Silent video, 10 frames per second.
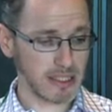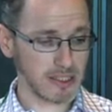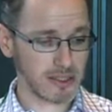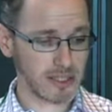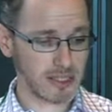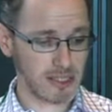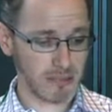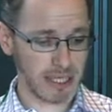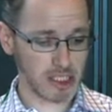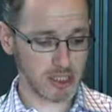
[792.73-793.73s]
So this is a
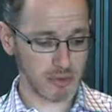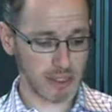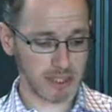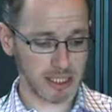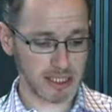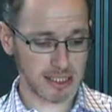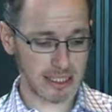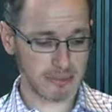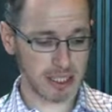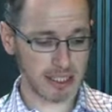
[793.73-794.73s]
patient where we can
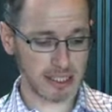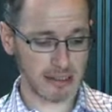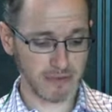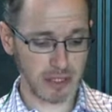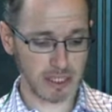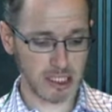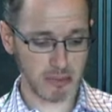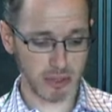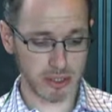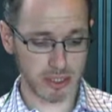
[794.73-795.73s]
see uptake in very
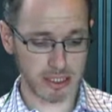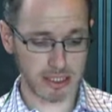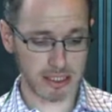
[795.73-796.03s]
small nodes.